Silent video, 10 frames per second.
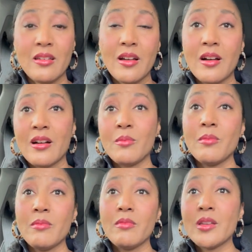
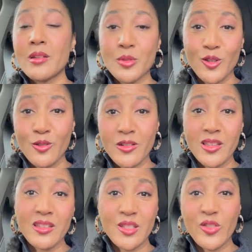in
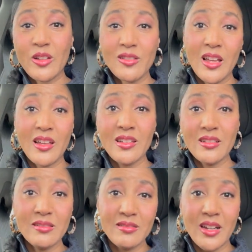obscurity, it's felt like,
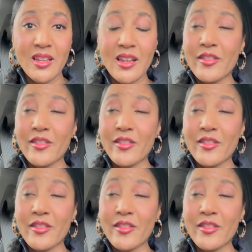right?